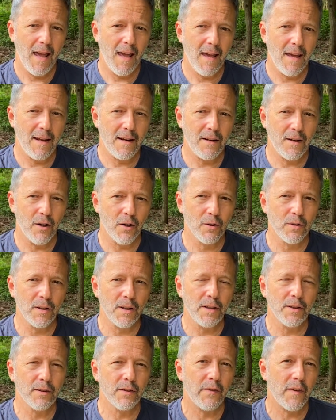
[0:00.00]
And
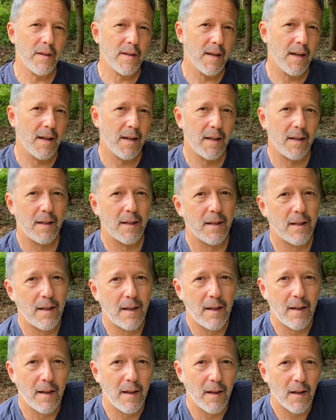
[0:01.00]
earlier in the day,
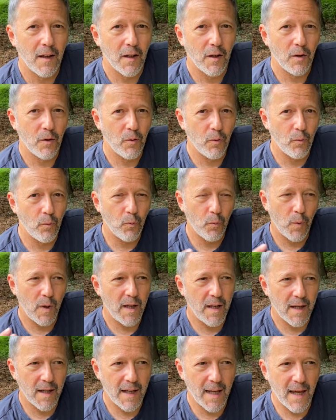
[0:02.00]

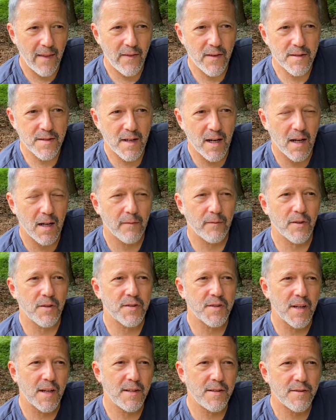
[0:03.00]
we had this
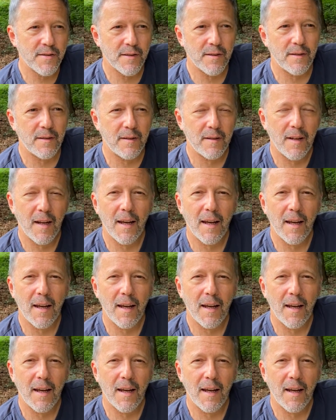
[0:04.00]
conversation,